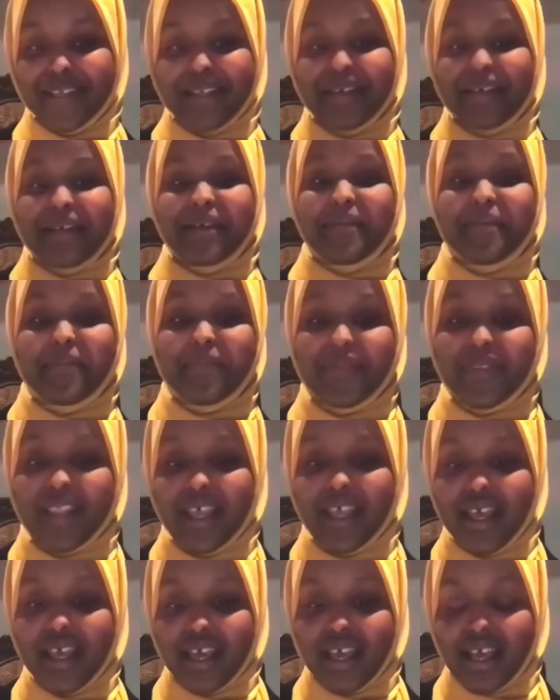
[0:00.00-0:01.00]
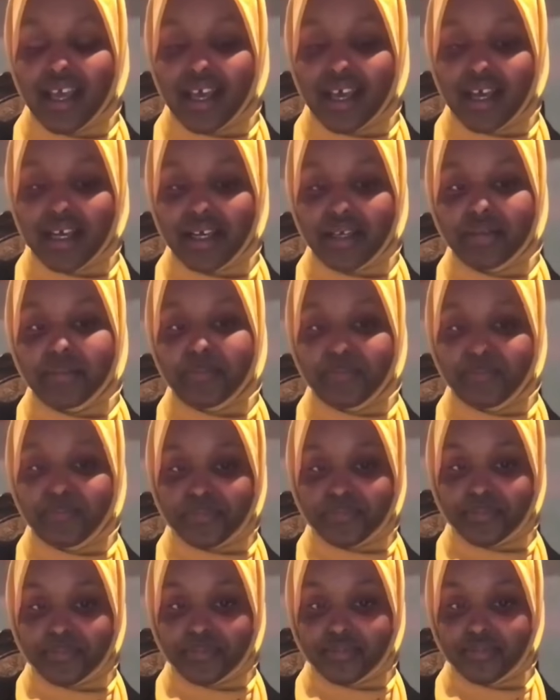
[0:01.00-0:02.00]
Yeah. Um,
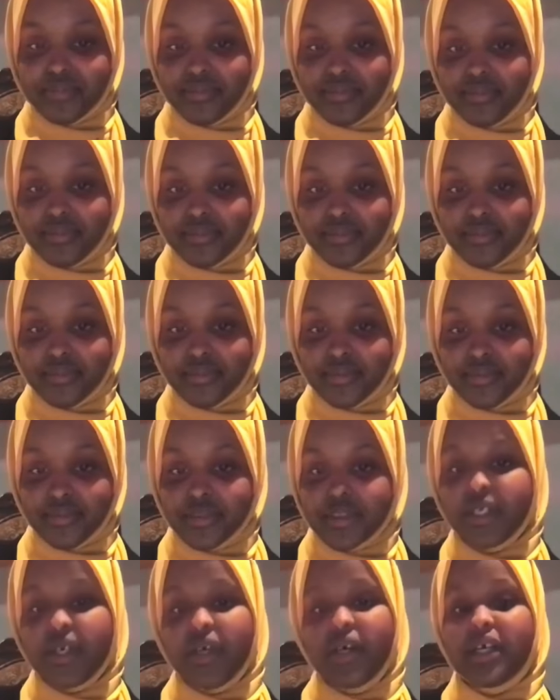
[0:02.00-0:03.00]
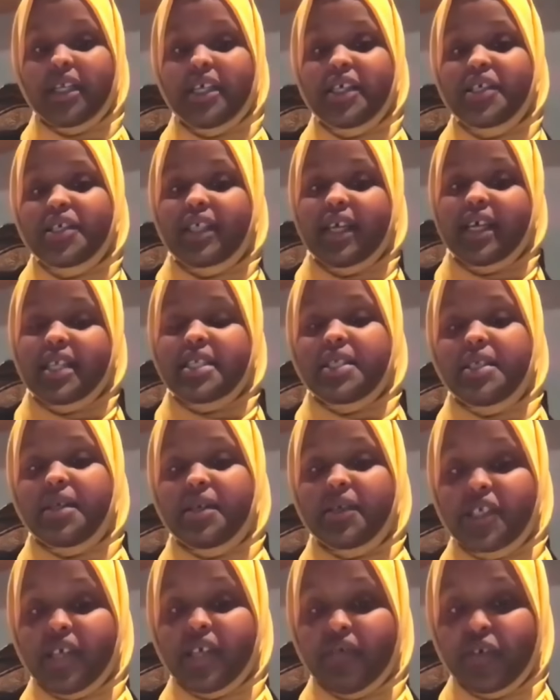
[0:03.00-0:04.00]
so additionally, that's
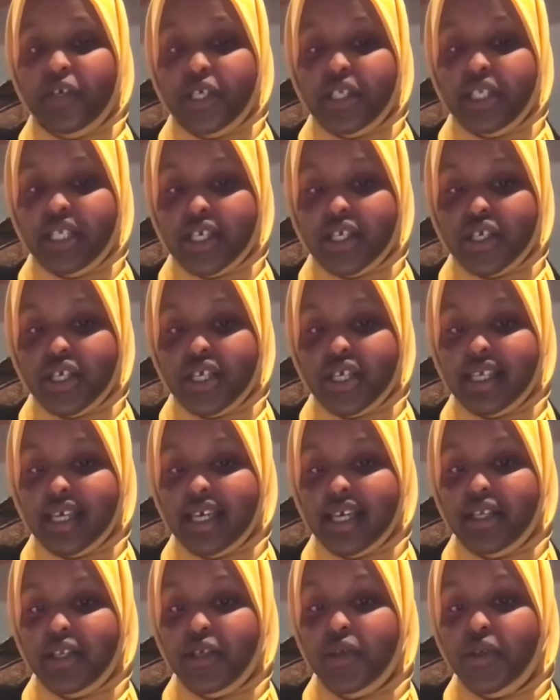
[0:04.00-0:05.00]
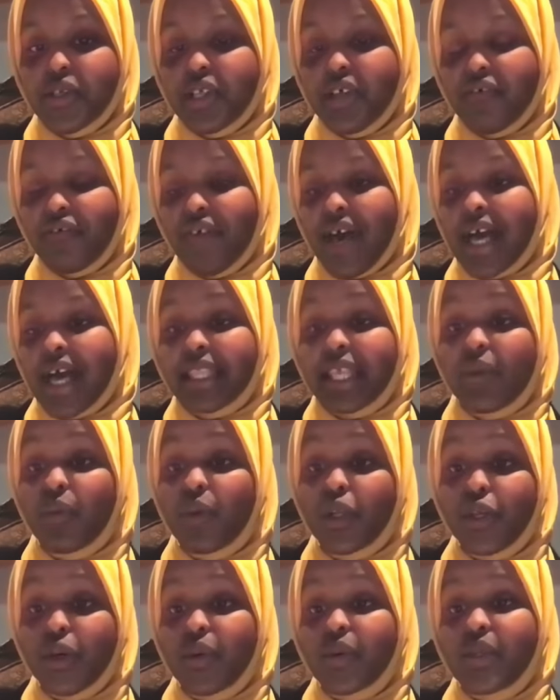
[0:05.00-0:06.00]
the several distinctions. And due to the fact that
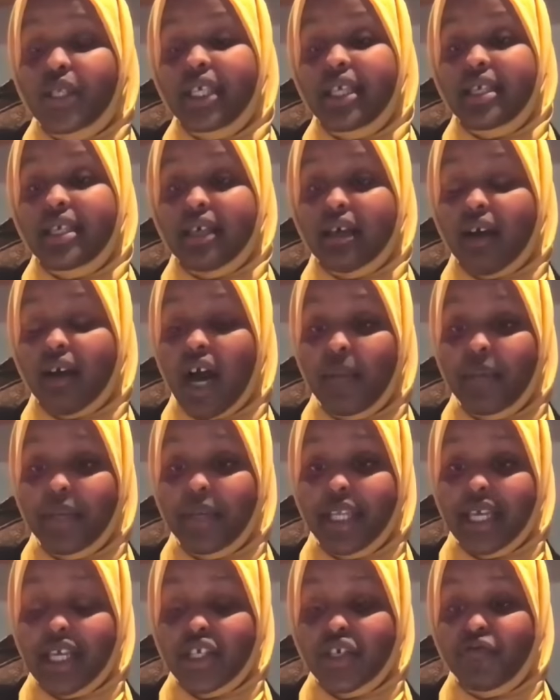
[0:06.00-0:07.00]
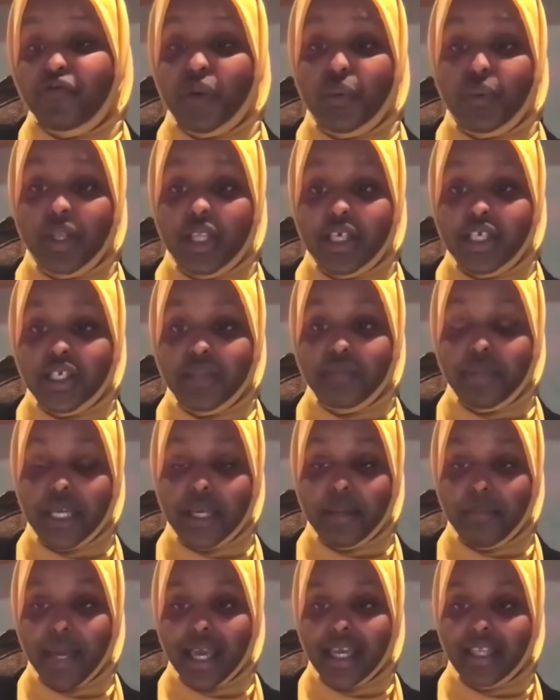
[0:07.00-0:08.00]
we don't see this accommodation for religion
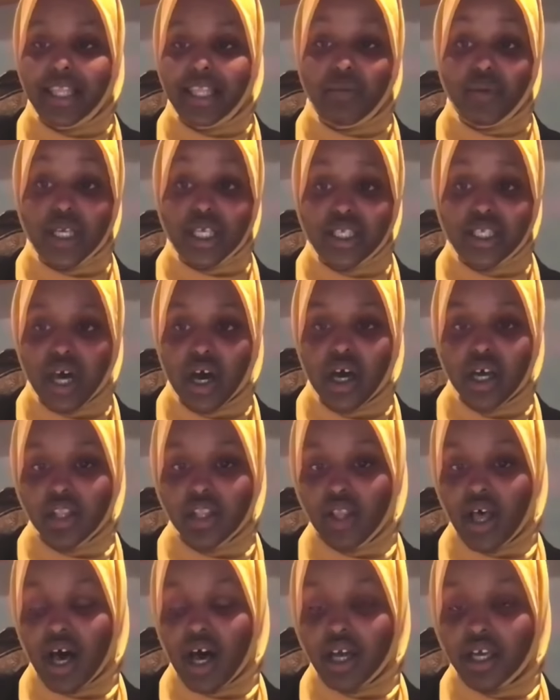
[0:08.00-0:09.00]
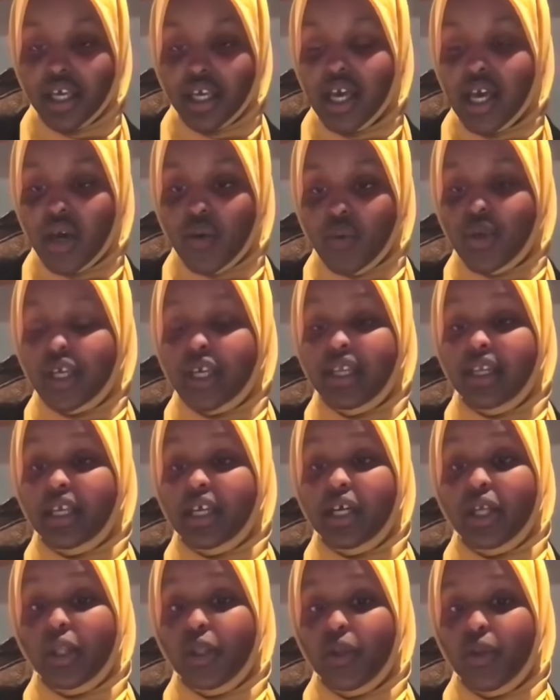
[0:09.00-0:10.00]
being made that we saw in Locke, we can
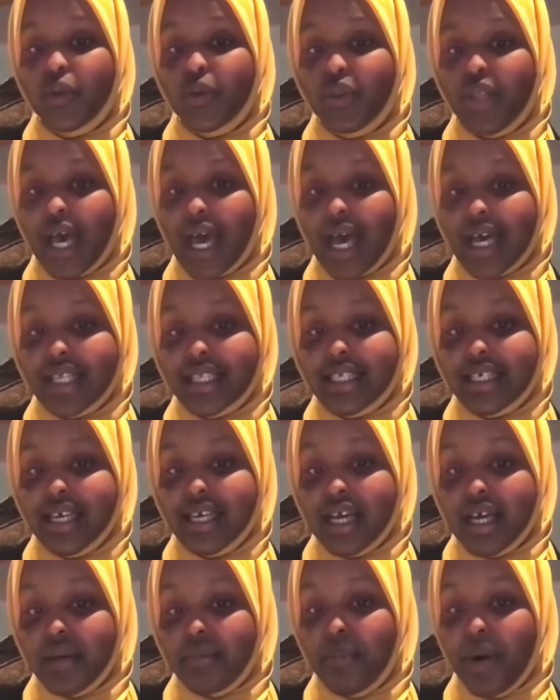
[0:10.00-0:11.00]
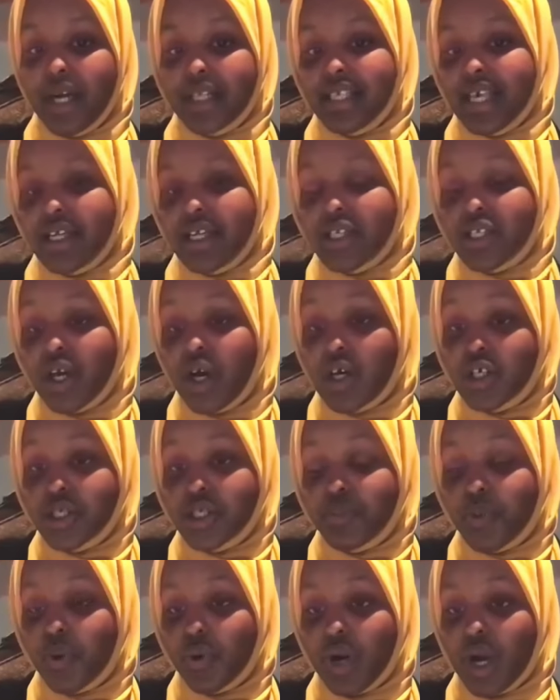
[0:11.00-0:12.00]
conclude that Montana's
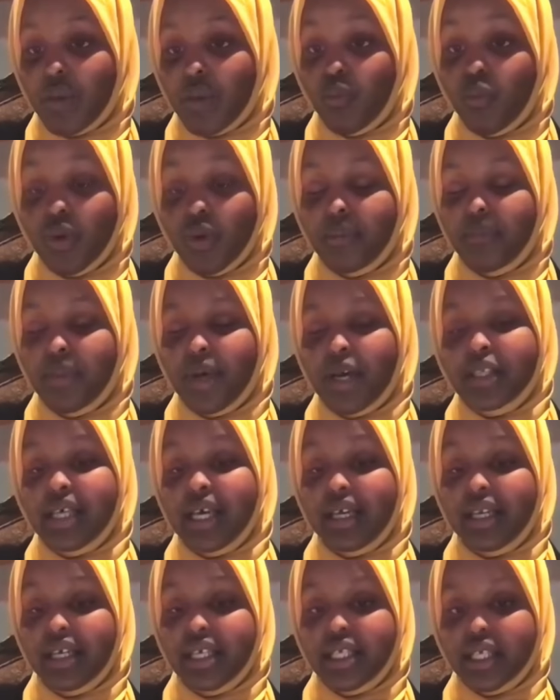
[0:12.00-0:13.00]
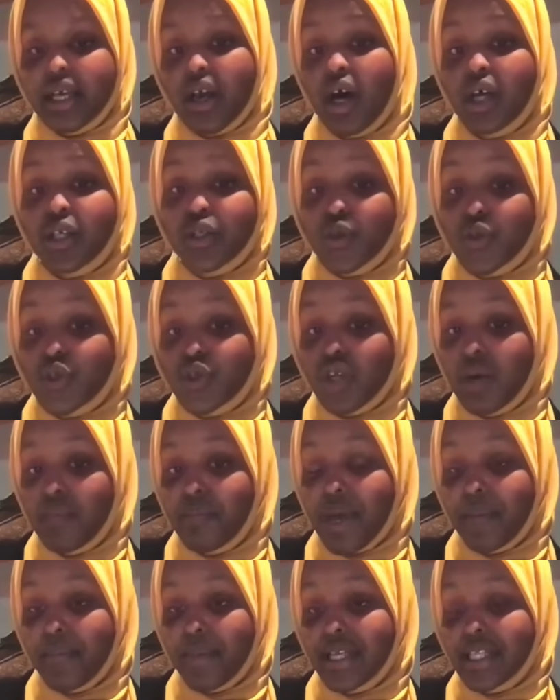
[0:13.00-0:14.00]
scholarship program, Montana's constitutional
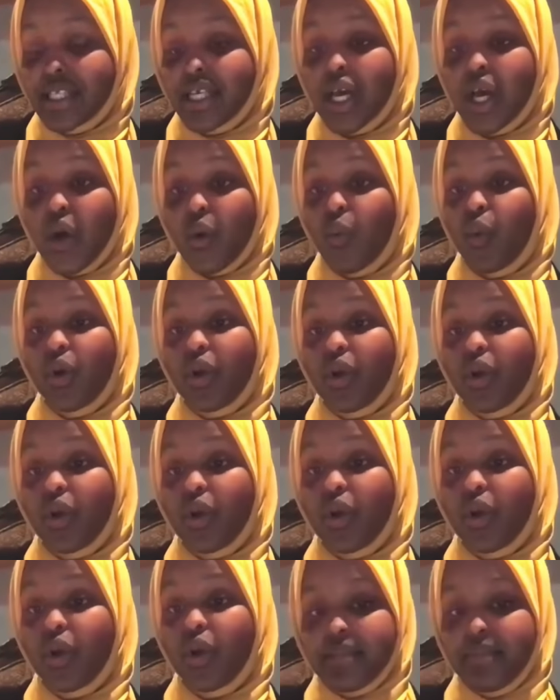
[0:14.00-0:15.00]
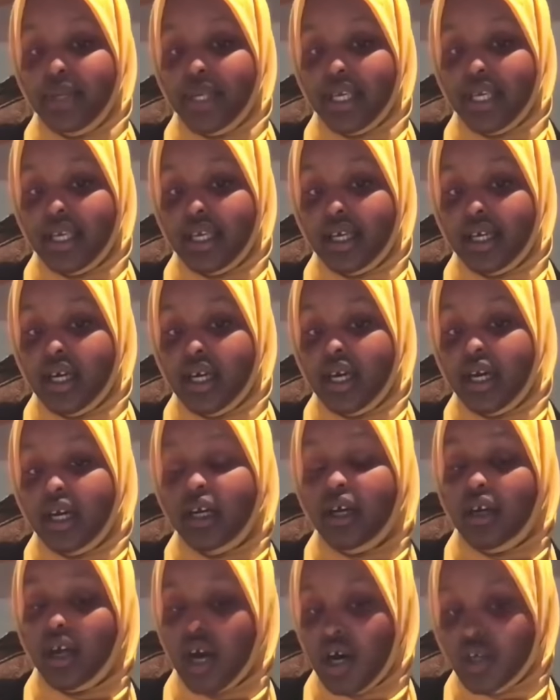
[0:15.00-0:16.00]
amendments would not be
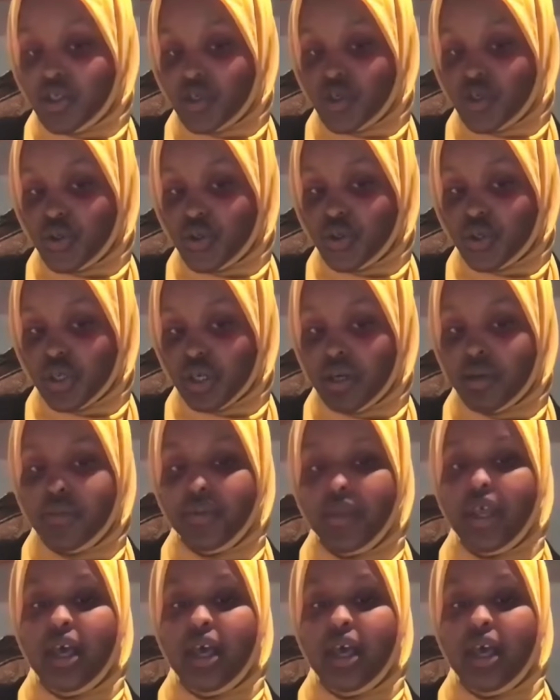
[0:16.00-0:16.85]
constitutional.